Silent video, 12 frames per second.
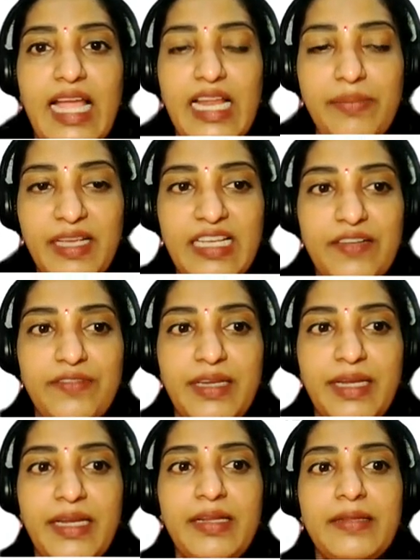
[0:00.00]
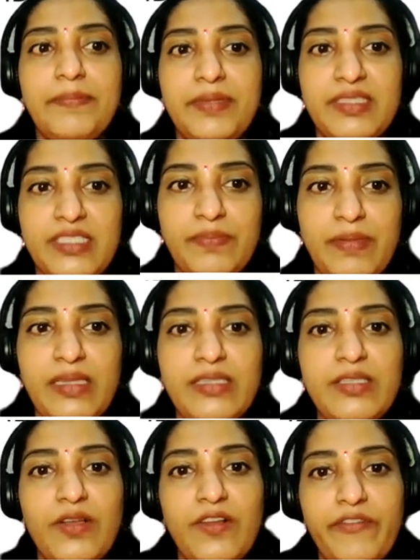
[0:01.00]
I'll be covering
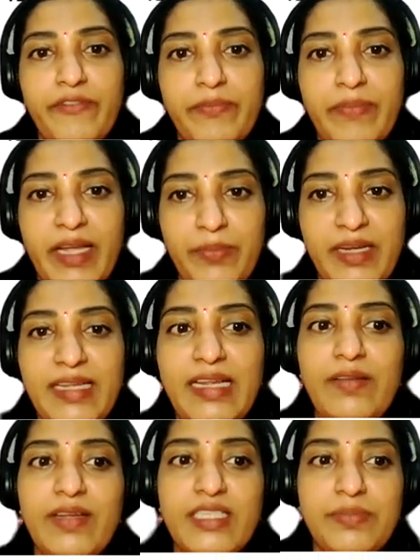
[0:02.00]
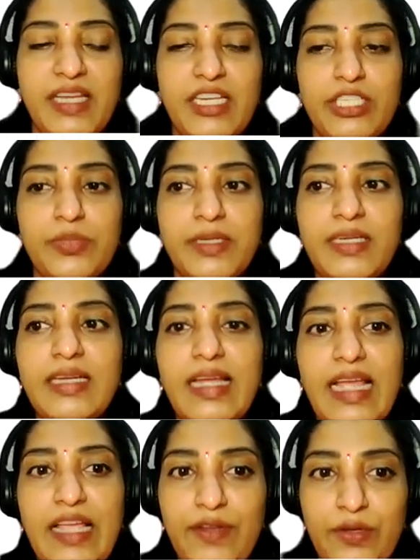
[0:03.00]
principles of biomedical waste management,
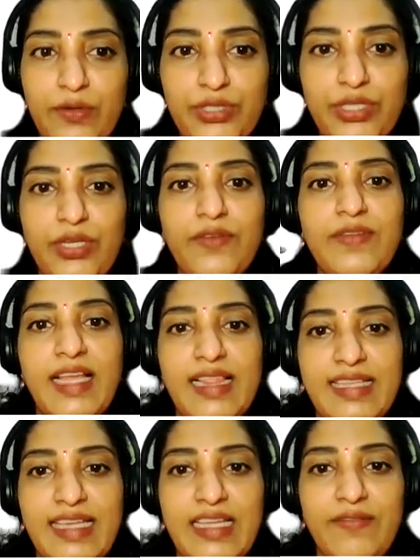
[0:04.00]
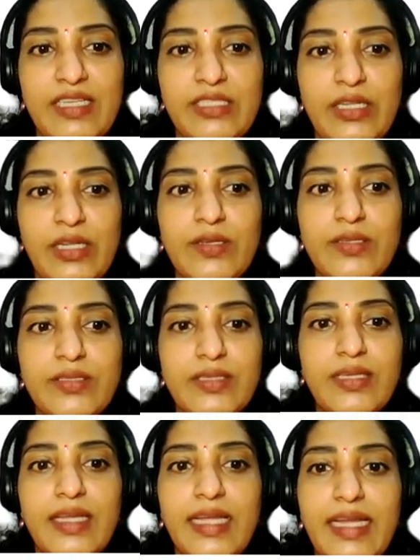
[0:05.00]
evolution of healthcare waste laws,
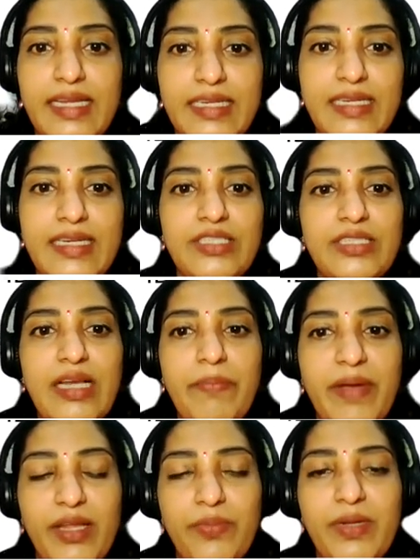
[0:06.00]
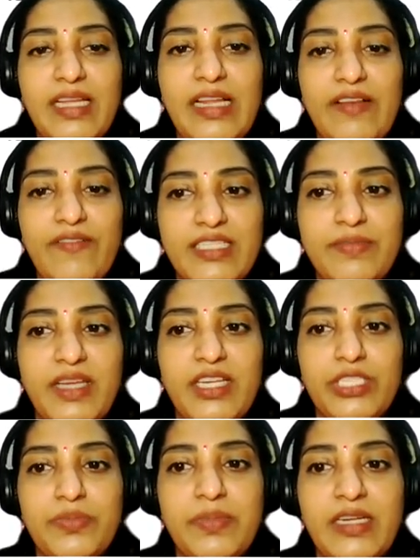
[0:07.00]
international biomedical waste
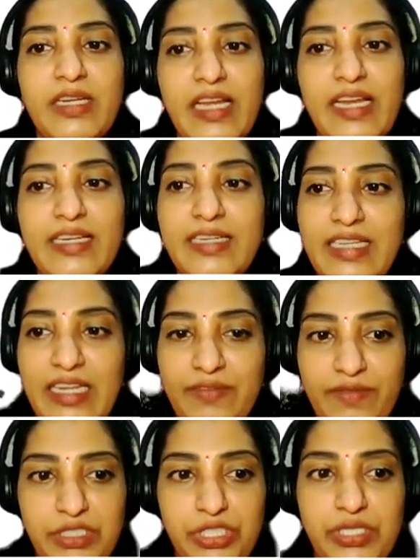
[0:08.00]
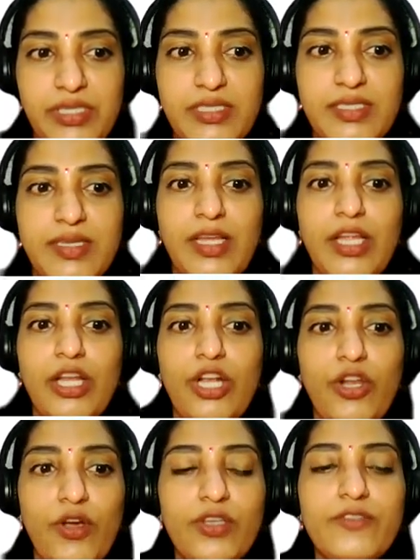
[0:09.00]
management related conventions,
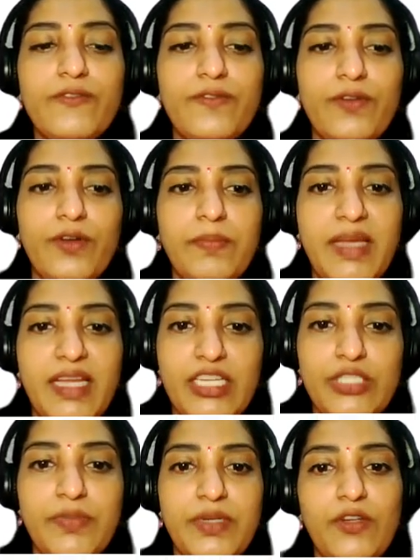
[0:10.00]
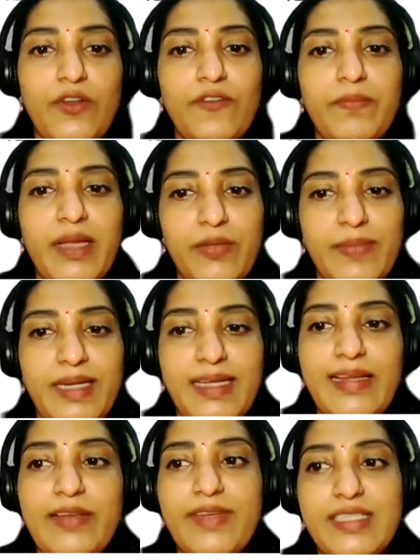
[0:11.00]
laws for management of
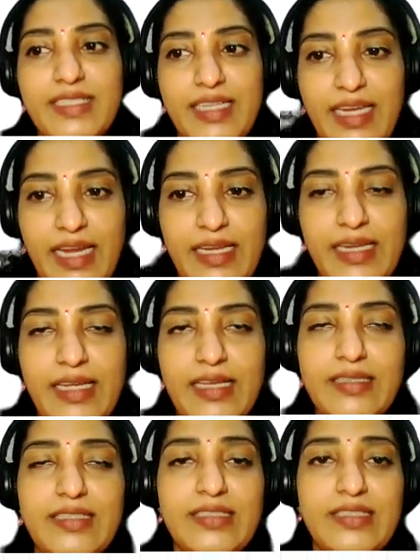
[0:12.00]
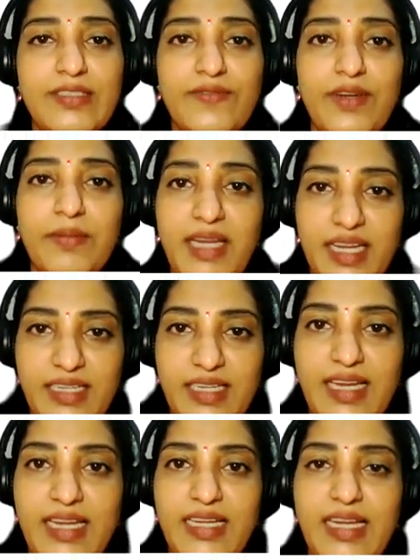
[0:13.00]
biomedical waste in India. This is from
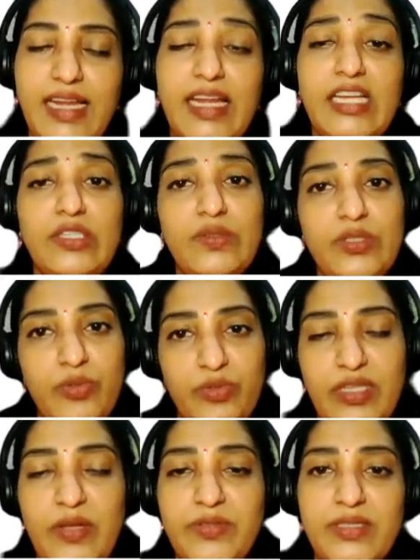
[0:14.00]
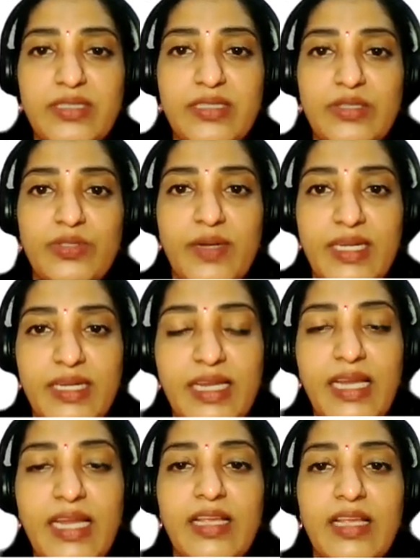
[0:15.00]
1998 to
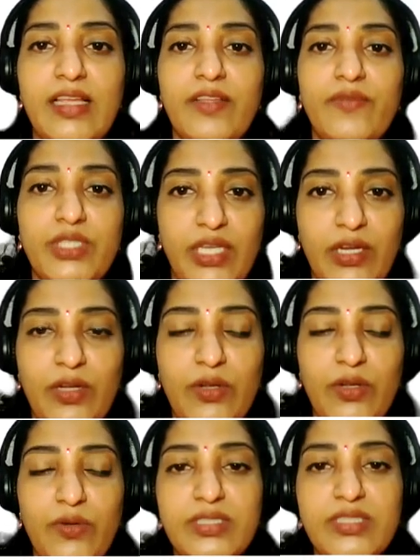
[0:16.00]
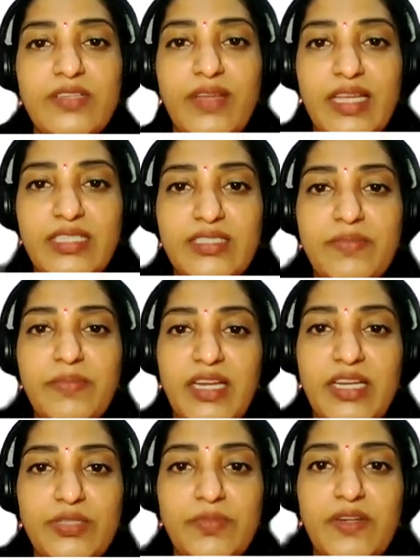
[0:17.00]
2020, which includes the waste
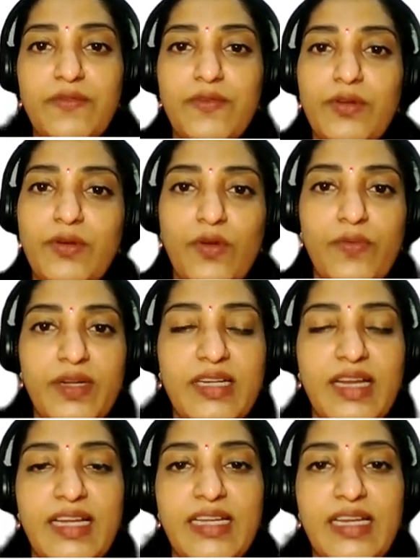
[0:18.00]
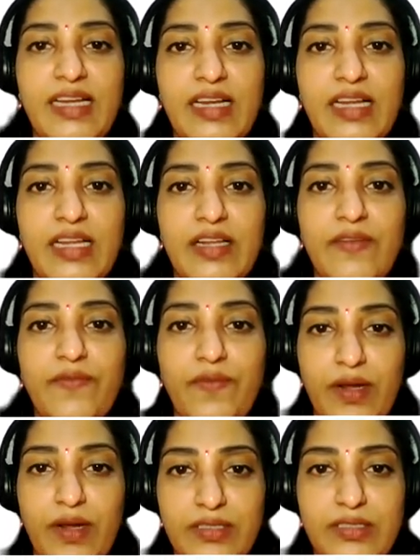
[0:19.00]
management for COVID-19
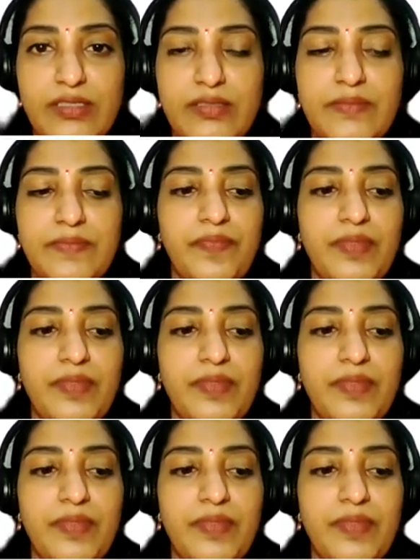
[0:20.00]
wards.